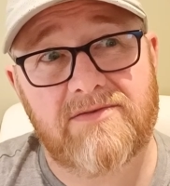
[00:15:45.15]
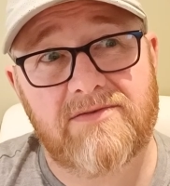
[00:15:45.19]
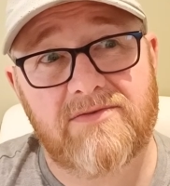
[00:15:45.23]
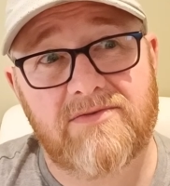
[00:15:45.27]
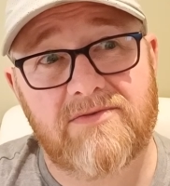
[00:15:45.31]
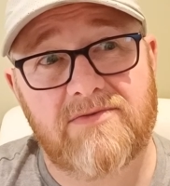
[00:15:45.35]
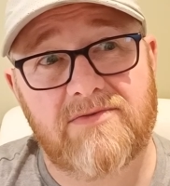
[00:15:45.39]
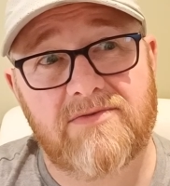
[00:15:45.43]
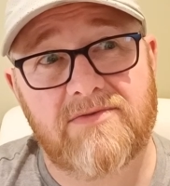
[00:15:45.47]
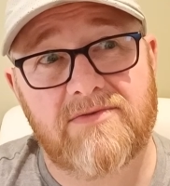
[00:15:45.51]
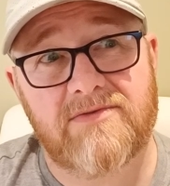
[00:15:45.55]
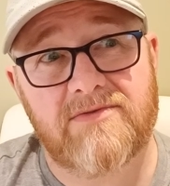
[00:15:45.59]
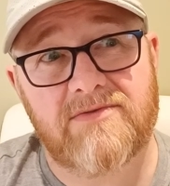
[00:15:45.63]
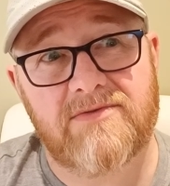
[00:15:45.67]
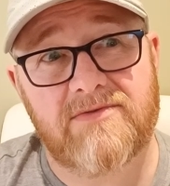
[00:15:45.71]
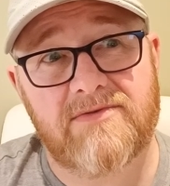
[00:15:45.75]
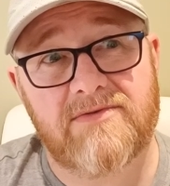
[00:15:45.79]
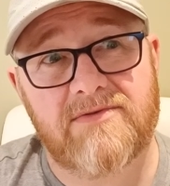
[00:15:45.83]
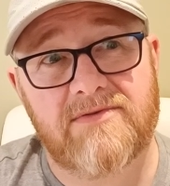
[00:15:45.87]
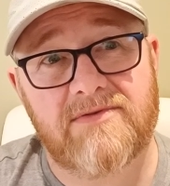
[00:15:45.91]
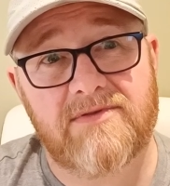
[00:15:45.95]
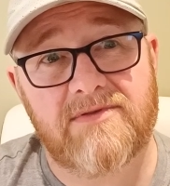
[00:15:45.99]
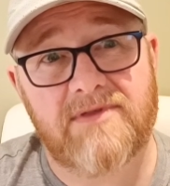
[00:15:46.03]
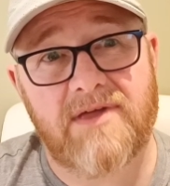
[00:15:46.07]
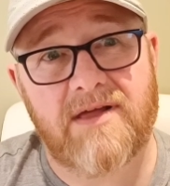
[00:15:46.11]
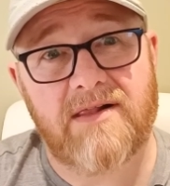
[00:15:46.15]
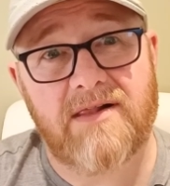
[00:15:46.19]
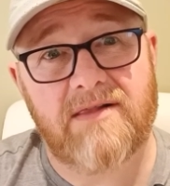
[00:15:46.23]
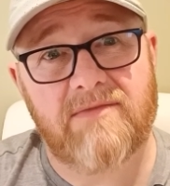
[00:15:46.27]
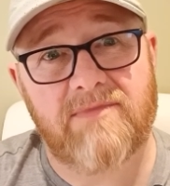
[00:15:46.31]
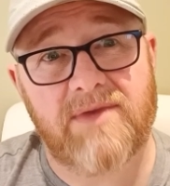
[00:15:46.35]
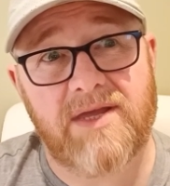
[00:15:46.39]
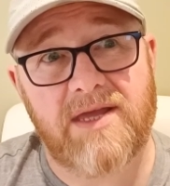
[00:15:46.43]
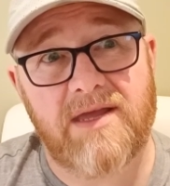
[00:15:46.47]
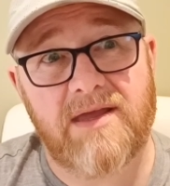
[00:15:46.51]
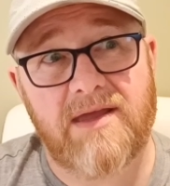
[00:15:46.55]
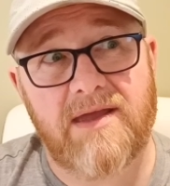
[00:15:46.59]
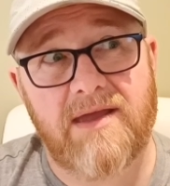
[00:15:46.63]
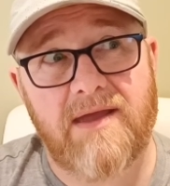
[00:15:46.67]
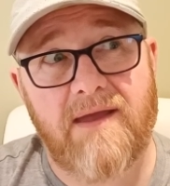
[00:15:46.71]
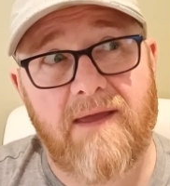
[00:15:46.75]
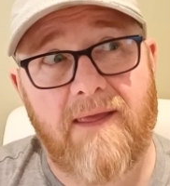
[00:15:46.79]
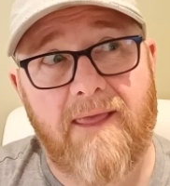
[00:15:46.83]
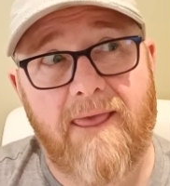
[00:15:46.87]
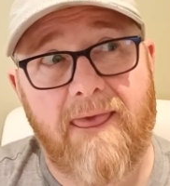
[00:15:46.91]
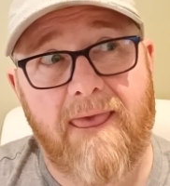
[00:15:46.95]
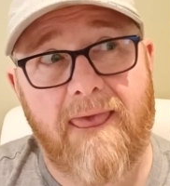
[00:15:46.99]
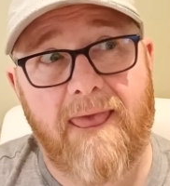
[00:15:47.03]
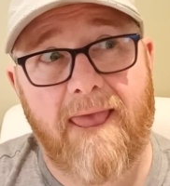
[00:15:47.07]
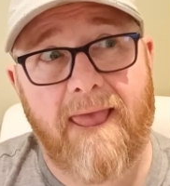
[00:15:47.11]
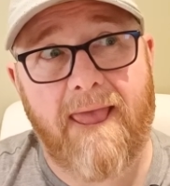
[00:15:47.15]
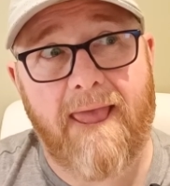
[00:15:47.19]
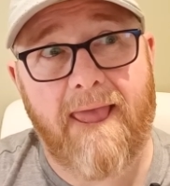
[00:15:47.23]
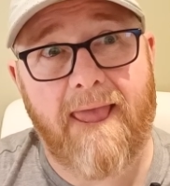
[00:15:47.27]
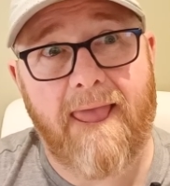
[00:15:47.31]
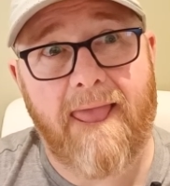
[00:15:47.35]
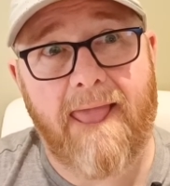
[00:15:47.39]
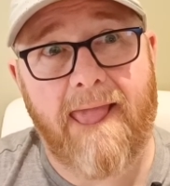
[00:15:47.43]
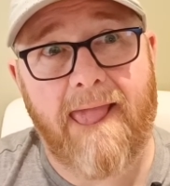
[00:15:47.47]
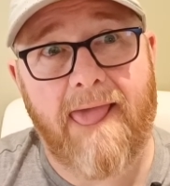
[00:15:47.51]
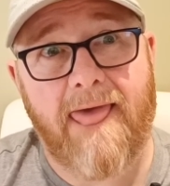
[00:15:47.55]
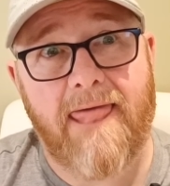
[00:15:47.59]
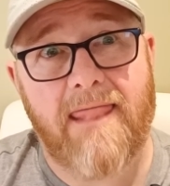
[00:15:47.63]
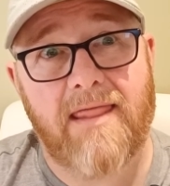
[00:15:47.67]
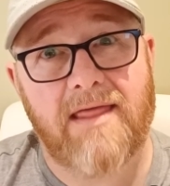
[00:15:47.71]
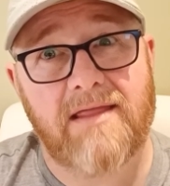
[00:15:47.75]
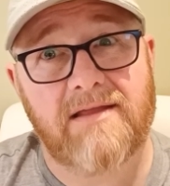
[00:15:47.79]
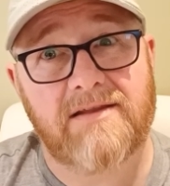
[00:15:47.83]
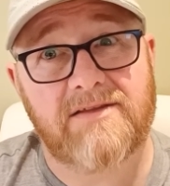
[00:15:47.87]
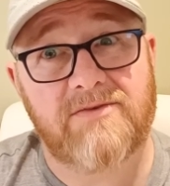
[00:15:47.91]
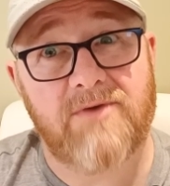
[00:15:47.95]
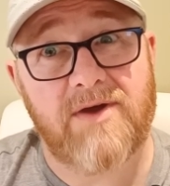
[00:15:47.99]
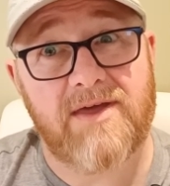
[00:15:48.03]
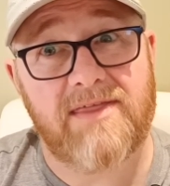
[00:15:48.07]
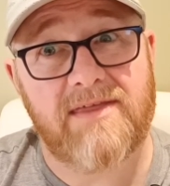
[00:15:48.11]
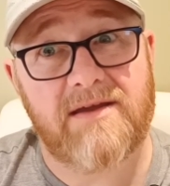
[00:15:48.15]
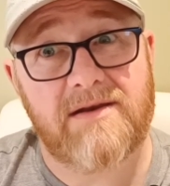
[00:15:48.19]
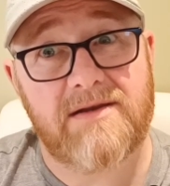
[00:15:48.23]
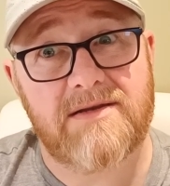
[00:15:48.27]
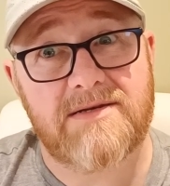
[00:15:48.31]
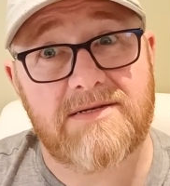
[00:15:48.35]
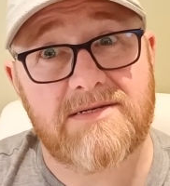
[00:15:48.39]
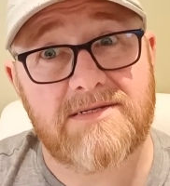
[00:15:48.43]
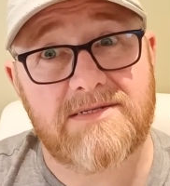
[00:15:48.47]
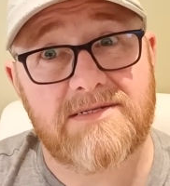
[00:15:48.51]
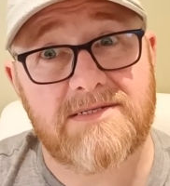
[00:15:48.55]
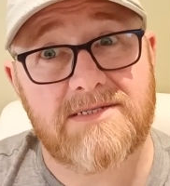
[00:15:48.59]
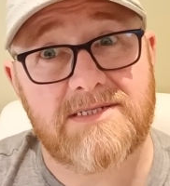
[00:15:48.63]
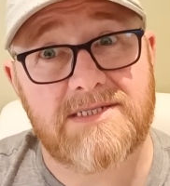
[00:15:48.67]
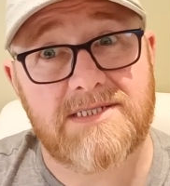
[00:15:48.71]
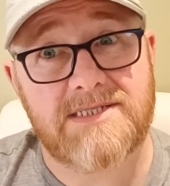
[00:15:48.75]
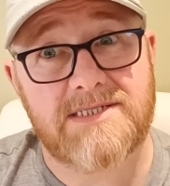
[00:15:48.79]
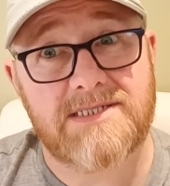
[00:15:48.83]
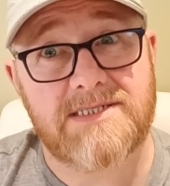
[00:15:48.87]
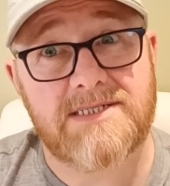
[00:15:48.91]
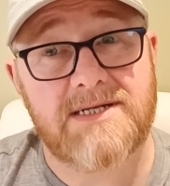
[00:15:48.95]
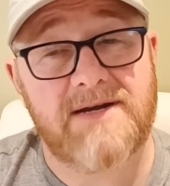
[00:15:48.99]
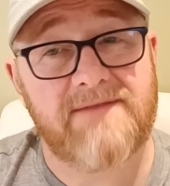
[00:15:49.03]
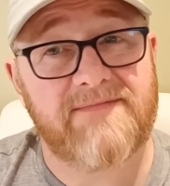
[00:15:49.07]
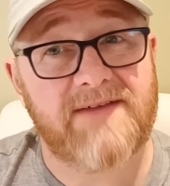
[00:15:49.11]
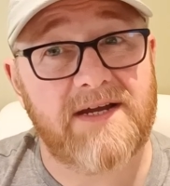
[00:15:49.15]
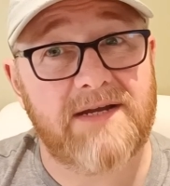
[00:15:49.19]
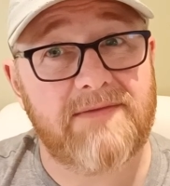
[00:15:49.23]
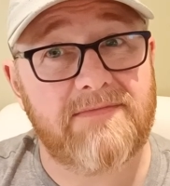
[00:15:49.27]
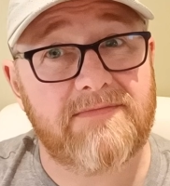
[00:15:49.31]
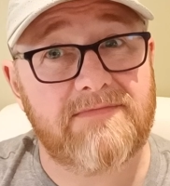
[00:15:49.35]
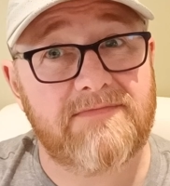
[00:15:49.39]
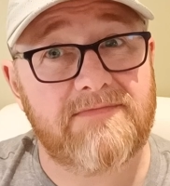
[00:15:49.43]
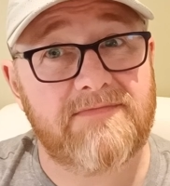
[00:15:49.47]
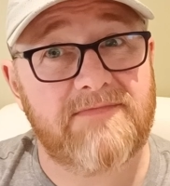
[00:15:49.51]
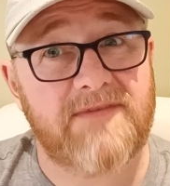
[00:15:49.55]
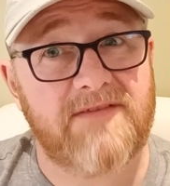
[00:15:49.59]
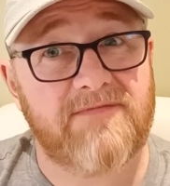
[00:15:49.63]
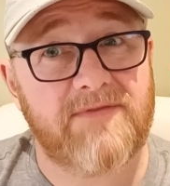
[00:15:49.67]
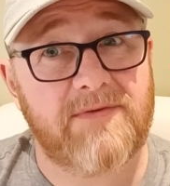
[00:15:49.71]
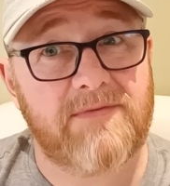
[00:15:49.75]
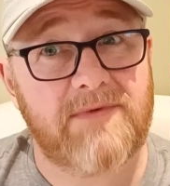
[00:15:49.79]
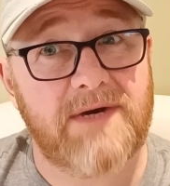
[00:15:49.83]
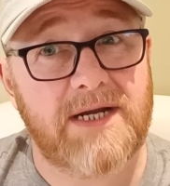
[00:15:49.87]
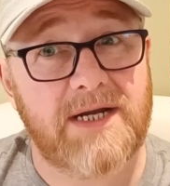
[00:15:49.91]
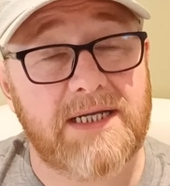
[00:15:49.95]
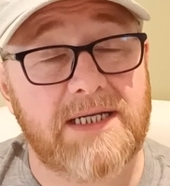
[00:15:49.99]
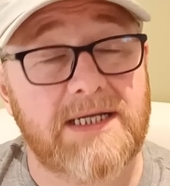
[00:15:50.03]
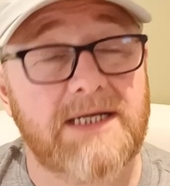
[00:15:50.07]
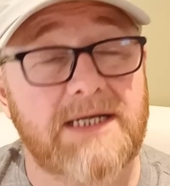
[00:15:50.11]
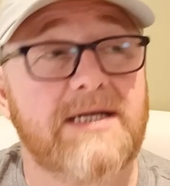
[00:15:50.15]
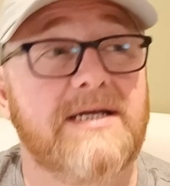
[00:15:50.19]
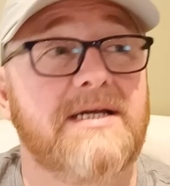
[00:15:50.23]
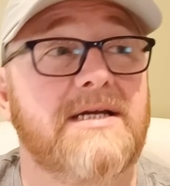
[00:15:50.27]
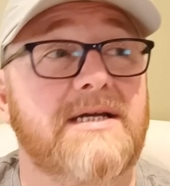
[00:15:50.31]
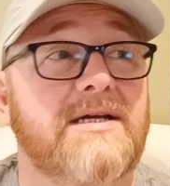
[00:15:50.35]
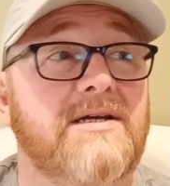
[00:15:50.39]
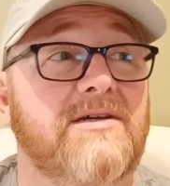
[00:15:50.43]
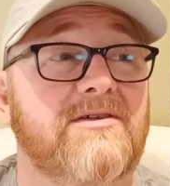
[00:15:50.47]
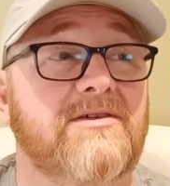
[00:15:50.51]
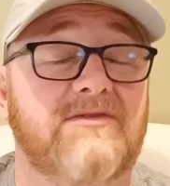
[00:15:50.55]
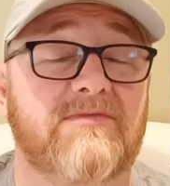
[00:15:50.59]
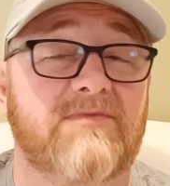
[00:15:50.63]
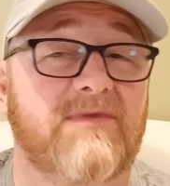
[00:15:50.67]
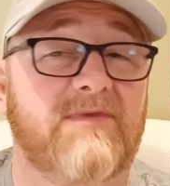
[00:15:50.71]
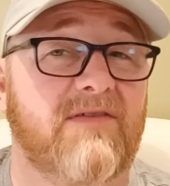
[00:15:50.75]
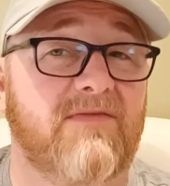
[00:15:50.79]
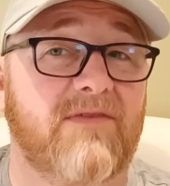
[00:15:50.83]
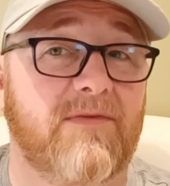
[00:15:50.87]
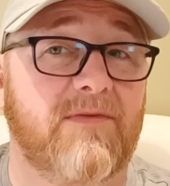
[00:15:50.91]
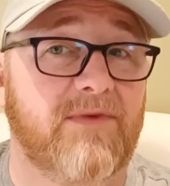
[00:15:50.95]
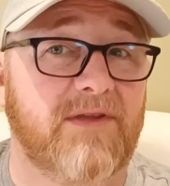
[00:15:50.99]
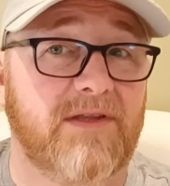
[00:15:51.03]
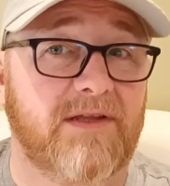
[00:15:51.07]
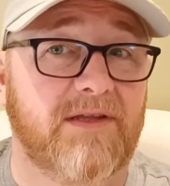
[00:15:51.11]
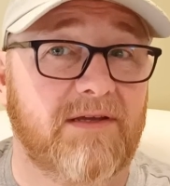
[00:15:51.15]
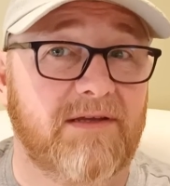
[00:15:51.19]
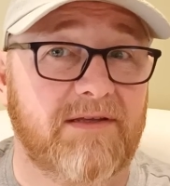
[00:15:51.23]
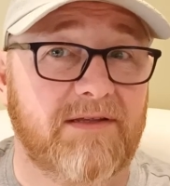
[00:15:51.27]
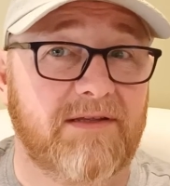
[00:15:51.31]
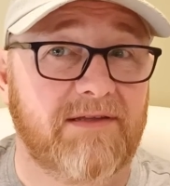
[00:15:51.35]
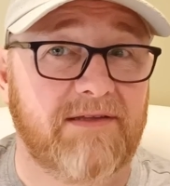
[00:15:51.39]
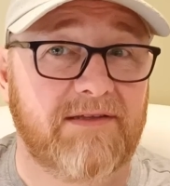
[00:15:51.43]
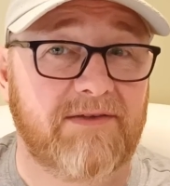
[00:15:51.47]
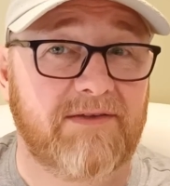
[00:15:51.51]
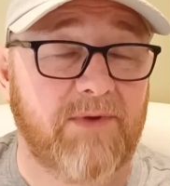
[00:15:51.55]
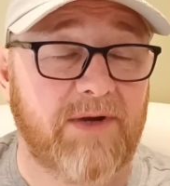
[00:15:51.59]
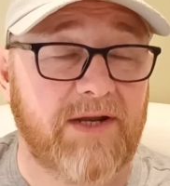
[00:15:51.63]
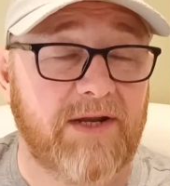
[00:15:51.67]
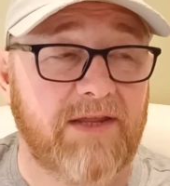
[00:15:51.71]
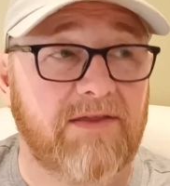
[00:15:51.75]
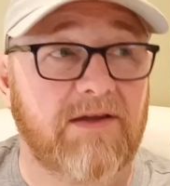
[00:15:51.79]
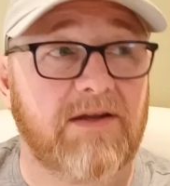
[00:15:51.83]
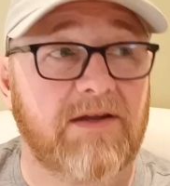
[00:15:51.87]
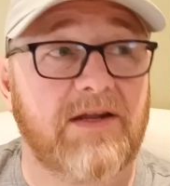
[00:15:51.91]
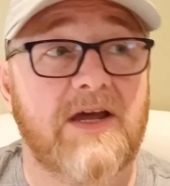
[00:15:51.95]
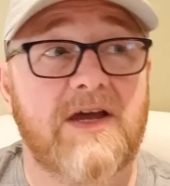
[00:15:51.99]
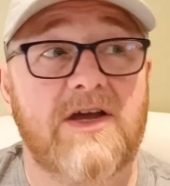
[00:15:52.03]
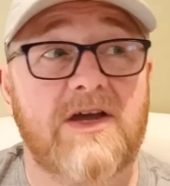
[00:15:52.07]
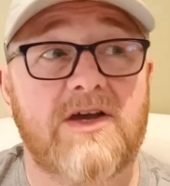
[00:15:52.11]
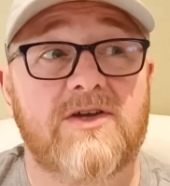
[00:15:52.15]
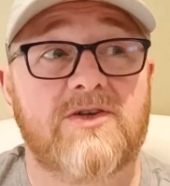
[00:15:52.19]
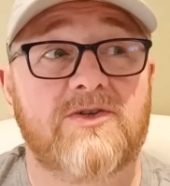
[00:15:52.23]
So that will be 23rd, if I'm right. So we're off a bit of 23rd.